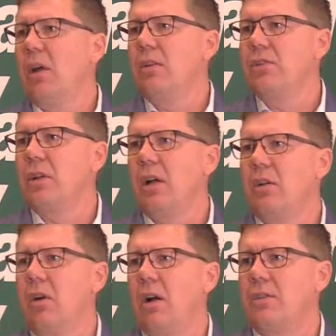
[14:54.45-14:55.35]
others
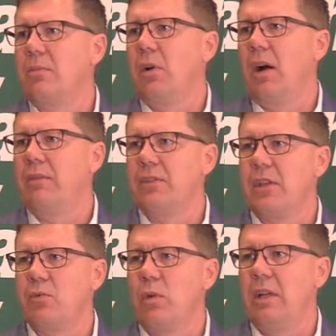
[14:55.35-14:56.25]
across the province
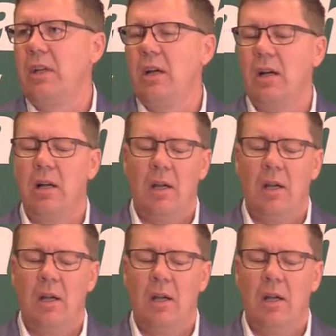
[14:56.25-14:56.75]
as we